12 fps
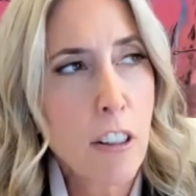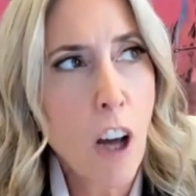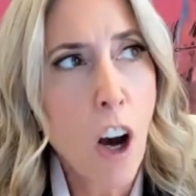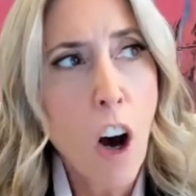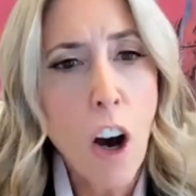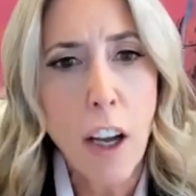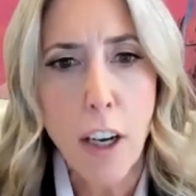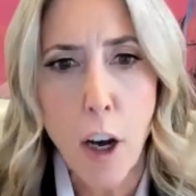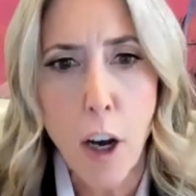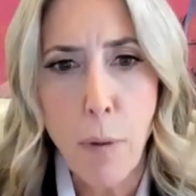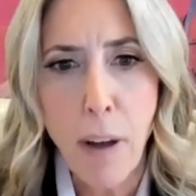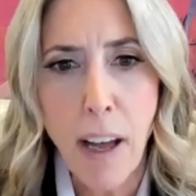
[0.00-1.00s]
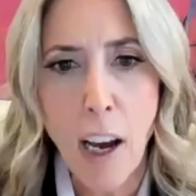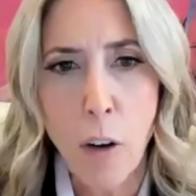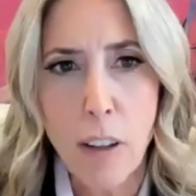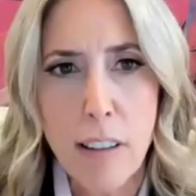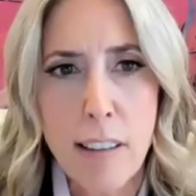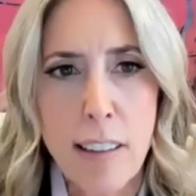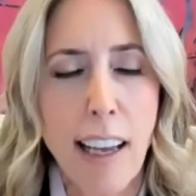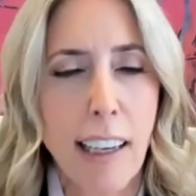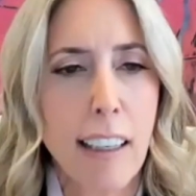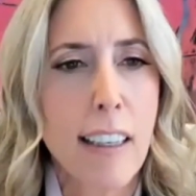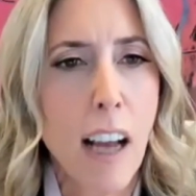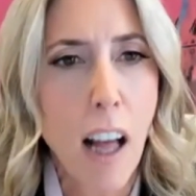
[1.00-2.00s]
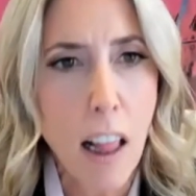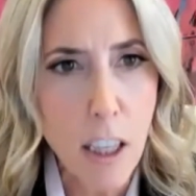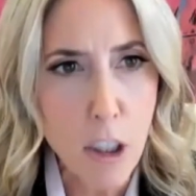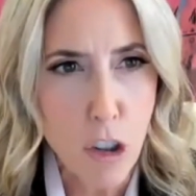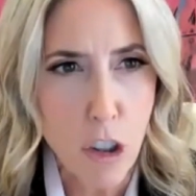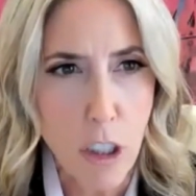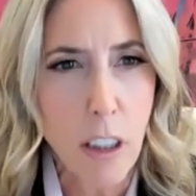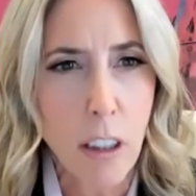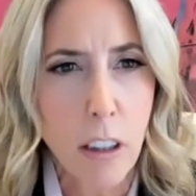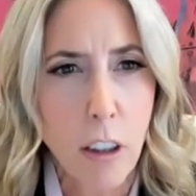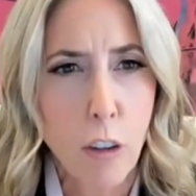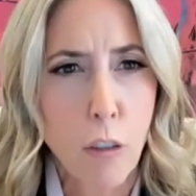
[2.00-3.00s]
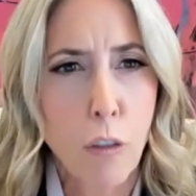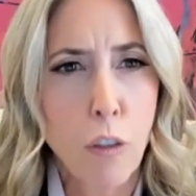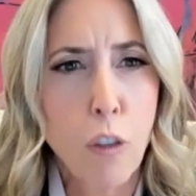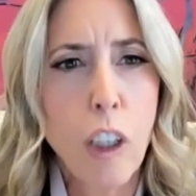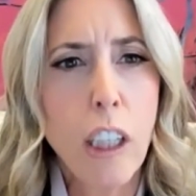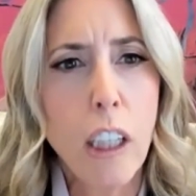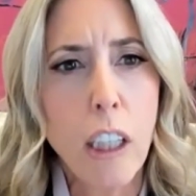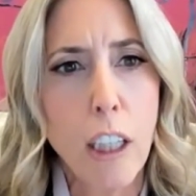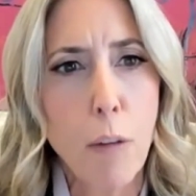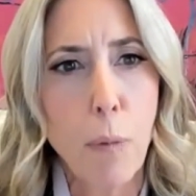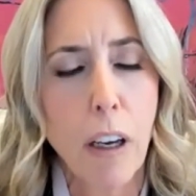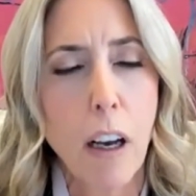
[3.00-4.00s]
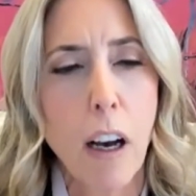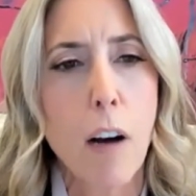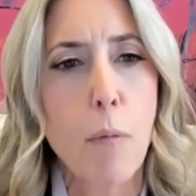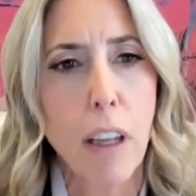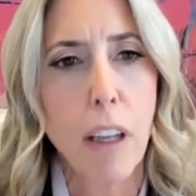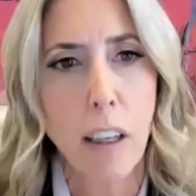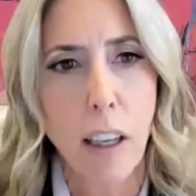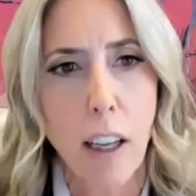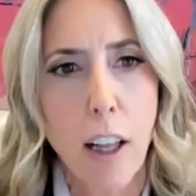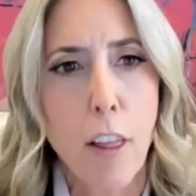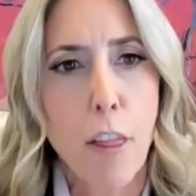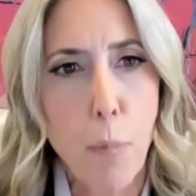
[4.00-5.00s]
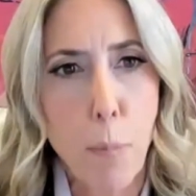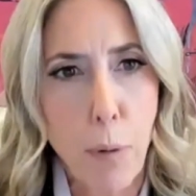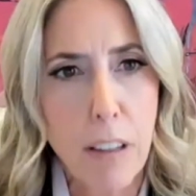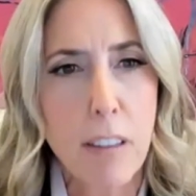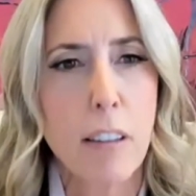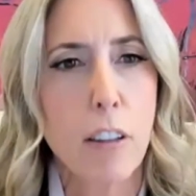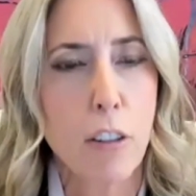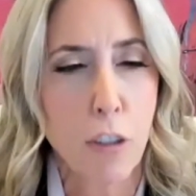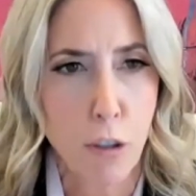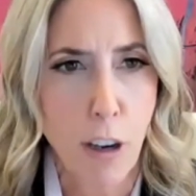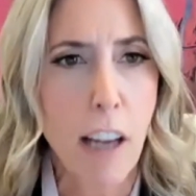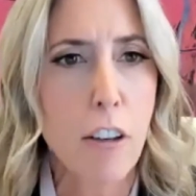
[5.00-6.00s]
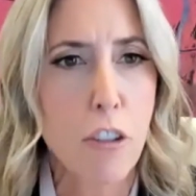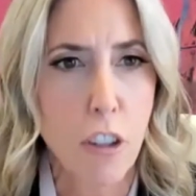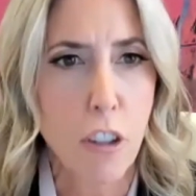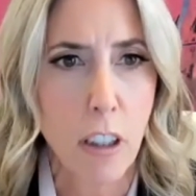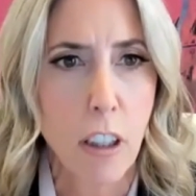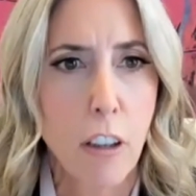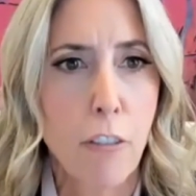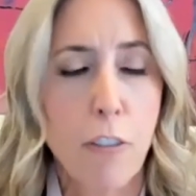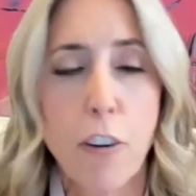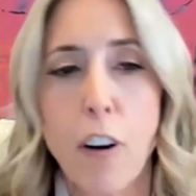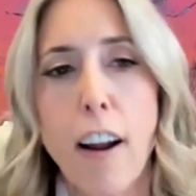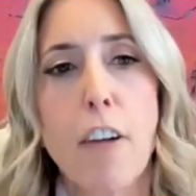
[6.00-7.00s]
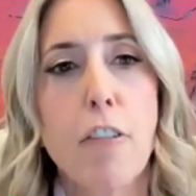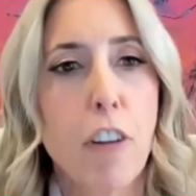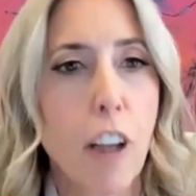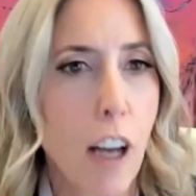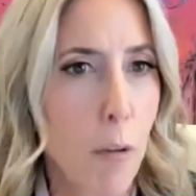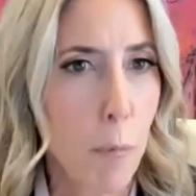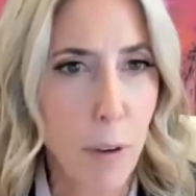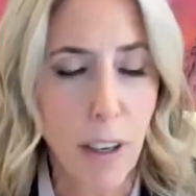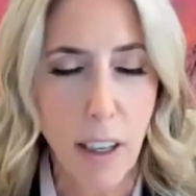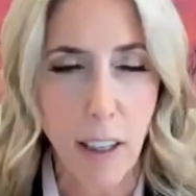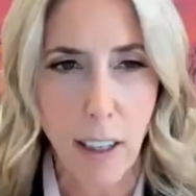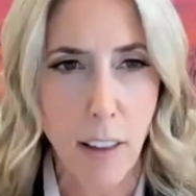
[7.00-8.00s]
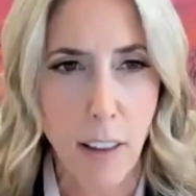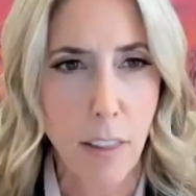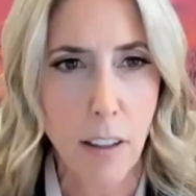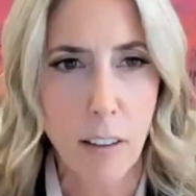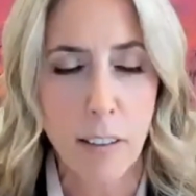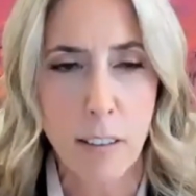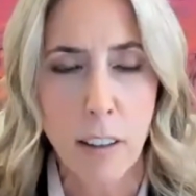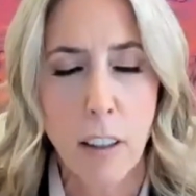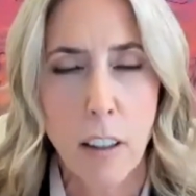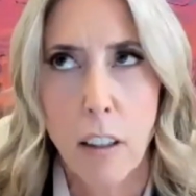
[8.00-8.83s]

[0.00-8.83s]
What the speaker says: thought about technology really becoming the business strategy for every company in this,